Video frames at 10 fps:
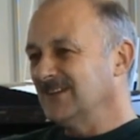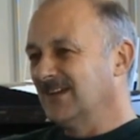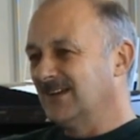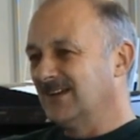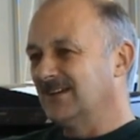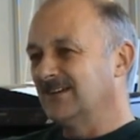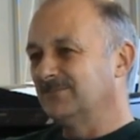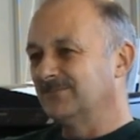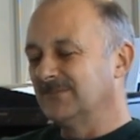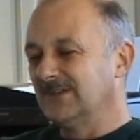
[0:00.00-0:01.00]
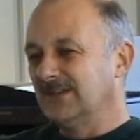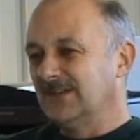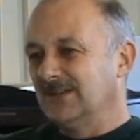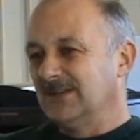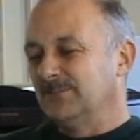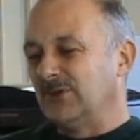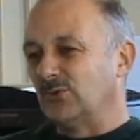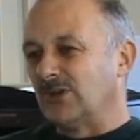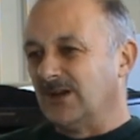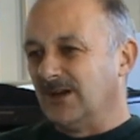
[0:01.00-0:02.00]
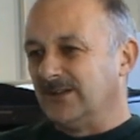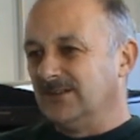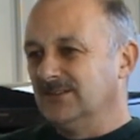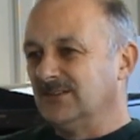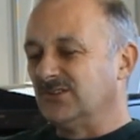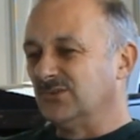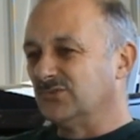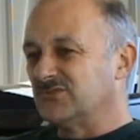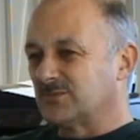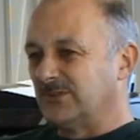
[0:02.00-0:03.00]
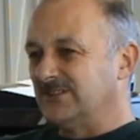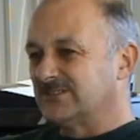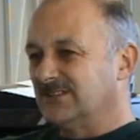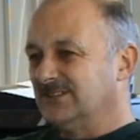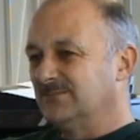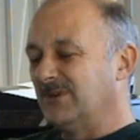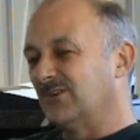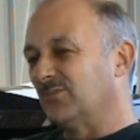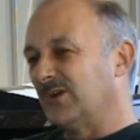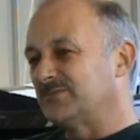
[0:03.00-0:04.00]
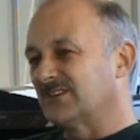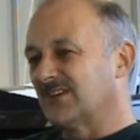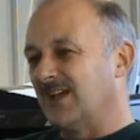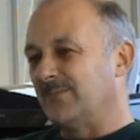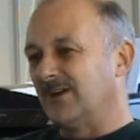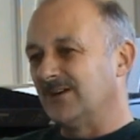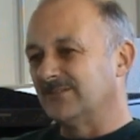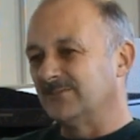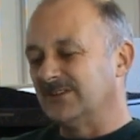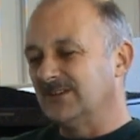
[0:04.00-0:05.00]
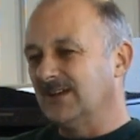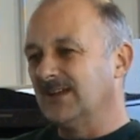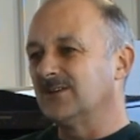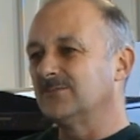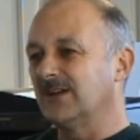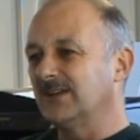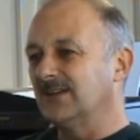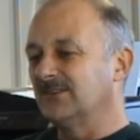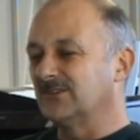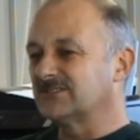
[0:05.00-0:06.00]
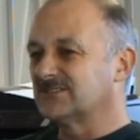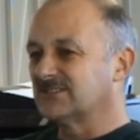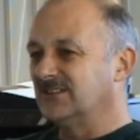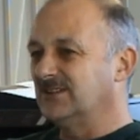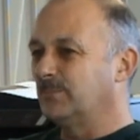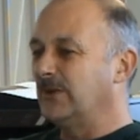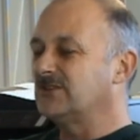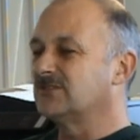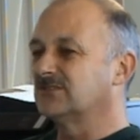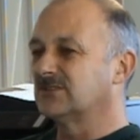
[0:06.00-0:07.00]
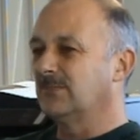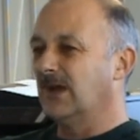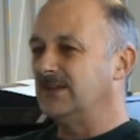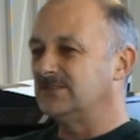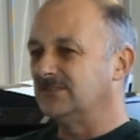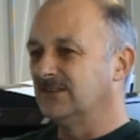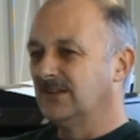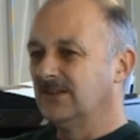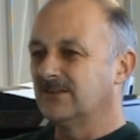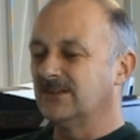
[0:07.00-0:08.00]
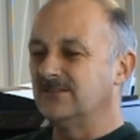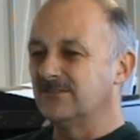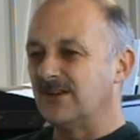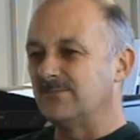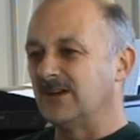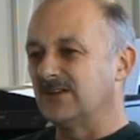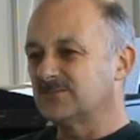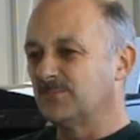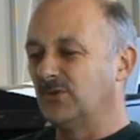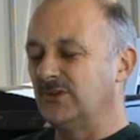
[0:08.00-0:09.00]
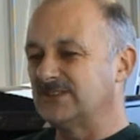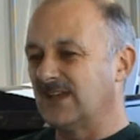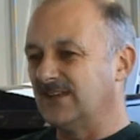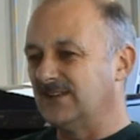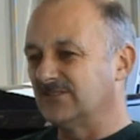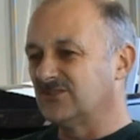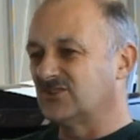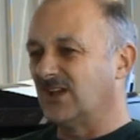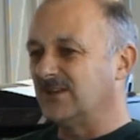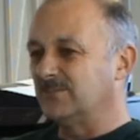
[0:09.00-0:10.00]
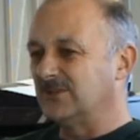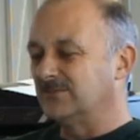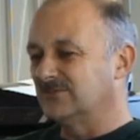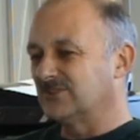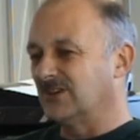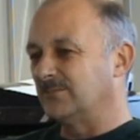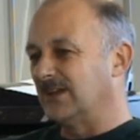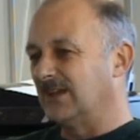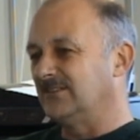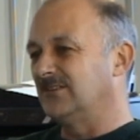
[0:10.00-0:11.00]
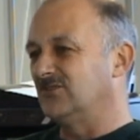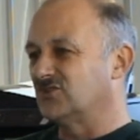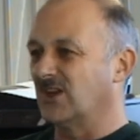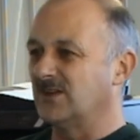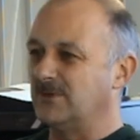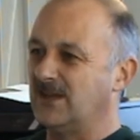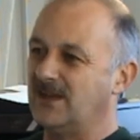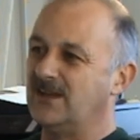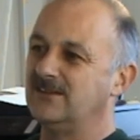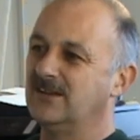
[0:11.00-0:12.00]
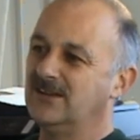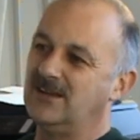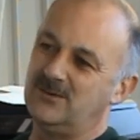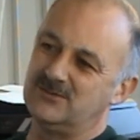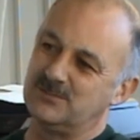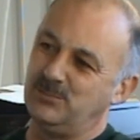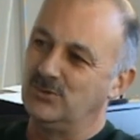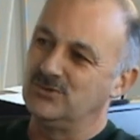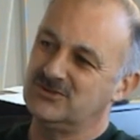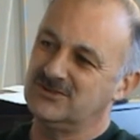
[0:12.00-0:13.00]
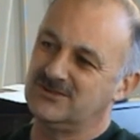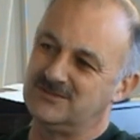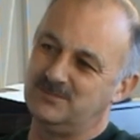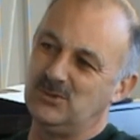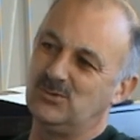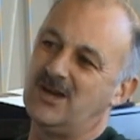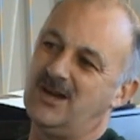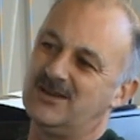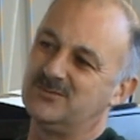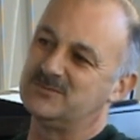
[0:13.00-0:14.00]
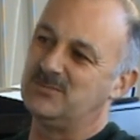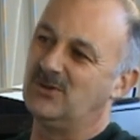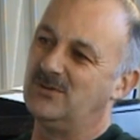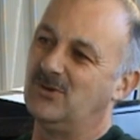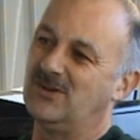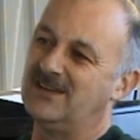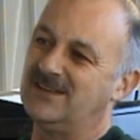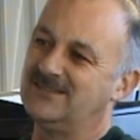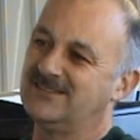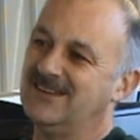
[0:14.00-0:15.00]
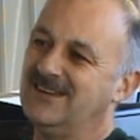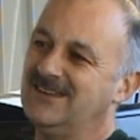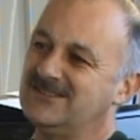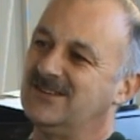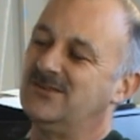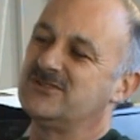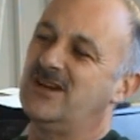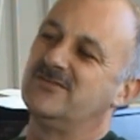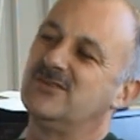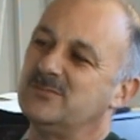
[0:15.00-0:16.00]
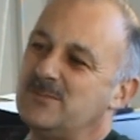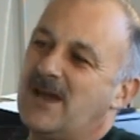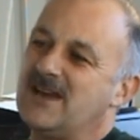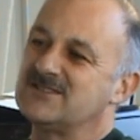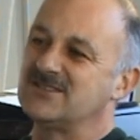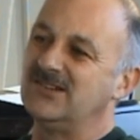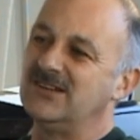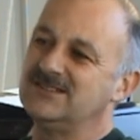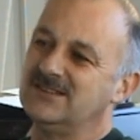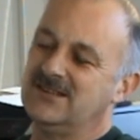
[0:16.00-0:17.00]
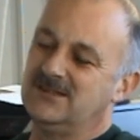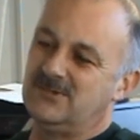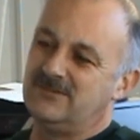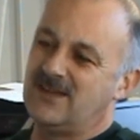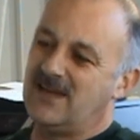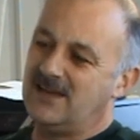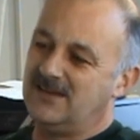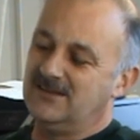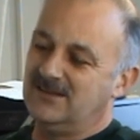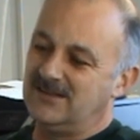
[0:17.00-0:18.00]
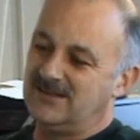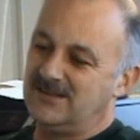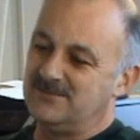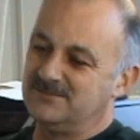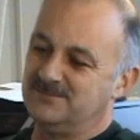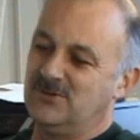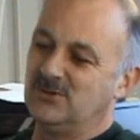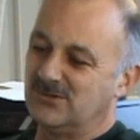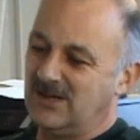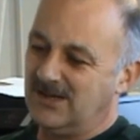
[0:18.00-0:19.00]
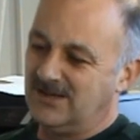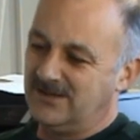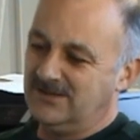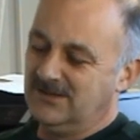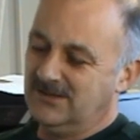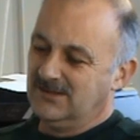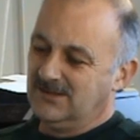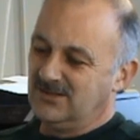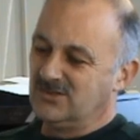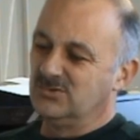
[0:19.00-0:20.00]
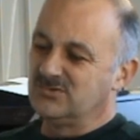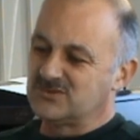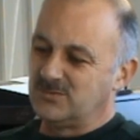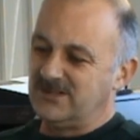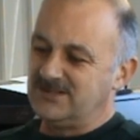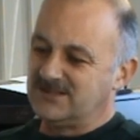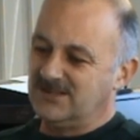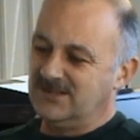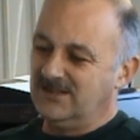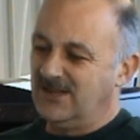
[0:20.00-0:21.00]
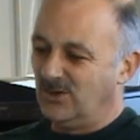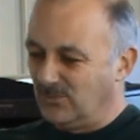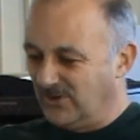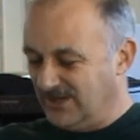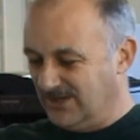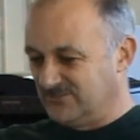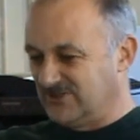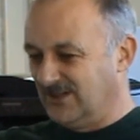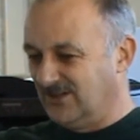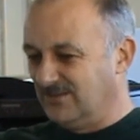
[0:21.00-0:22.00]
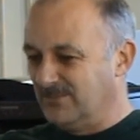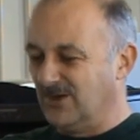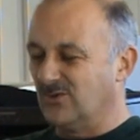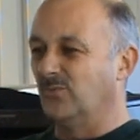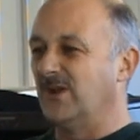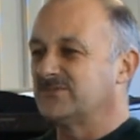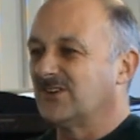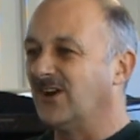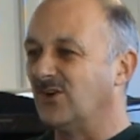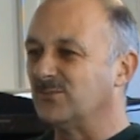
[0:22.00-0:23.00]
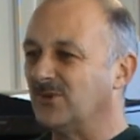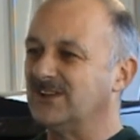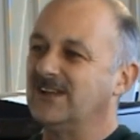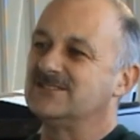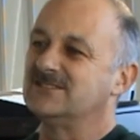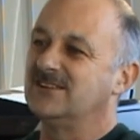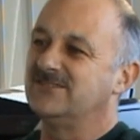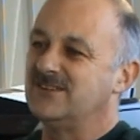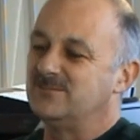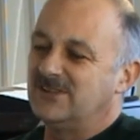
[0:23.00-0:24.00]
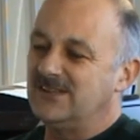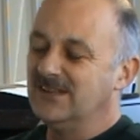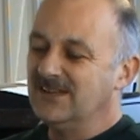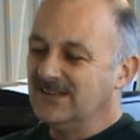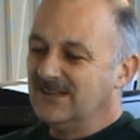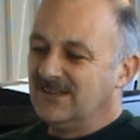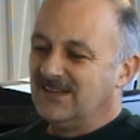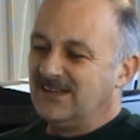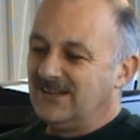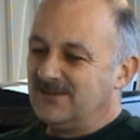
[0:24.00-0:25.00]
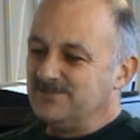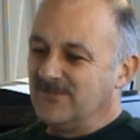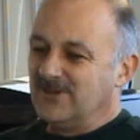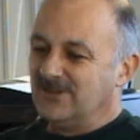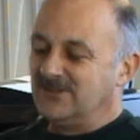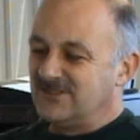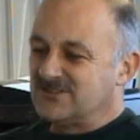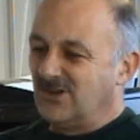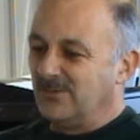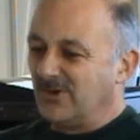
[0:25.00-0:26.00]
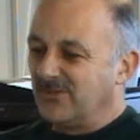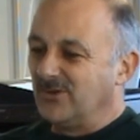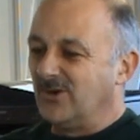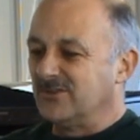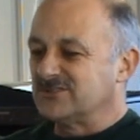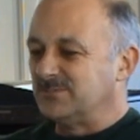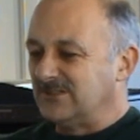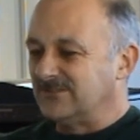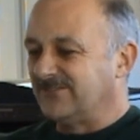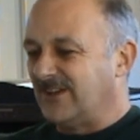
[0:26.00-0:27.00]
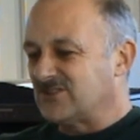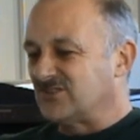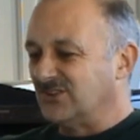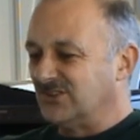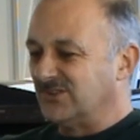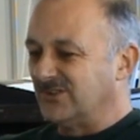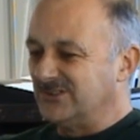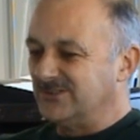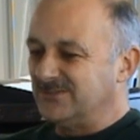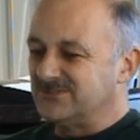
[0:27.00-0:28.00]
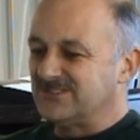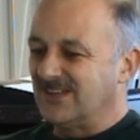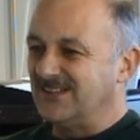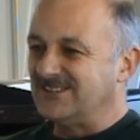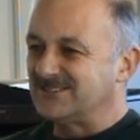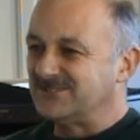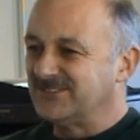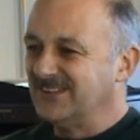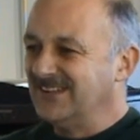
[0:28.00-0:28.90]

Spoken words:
Bill Garner and Gordon Sweetser. Malcolm Webster came over and went, "Hello mate, nice to see you, pitch looks amazing, thank you very much." Put his hand out to shake me hand, didn't shake me hand, it was a push because Bill Garner was behind my legs. So I was over on my backside with that. Bill Garner and Gordon Sweetser held my arms out. Malcolm Webster got hold of my legs and lifted me. And at the time I thought I was a bit of a fashion guru. It was the days of